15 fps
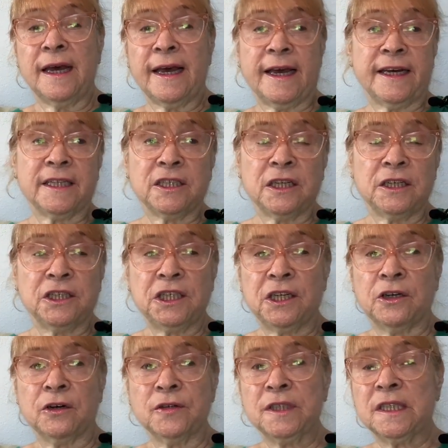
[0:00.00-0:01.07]
And she
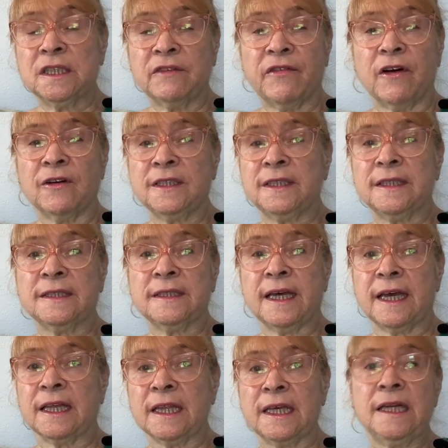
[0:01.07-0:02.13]
goes as far as to say,
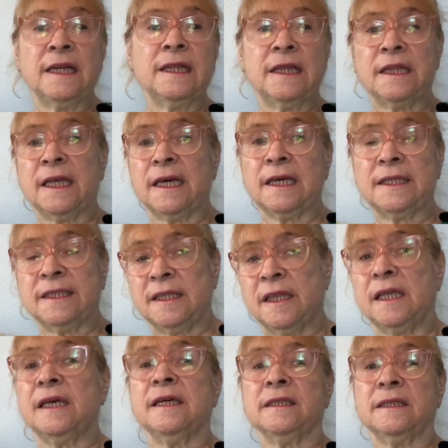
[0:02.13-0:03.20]
Alina thinks
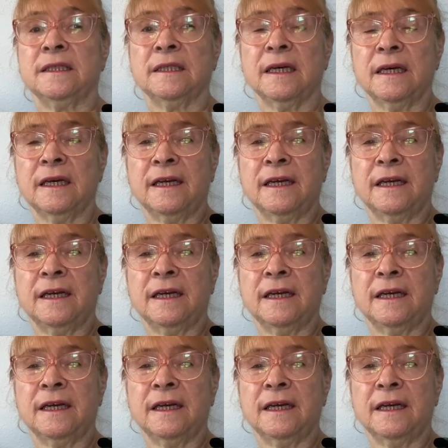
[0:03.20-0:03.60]
this.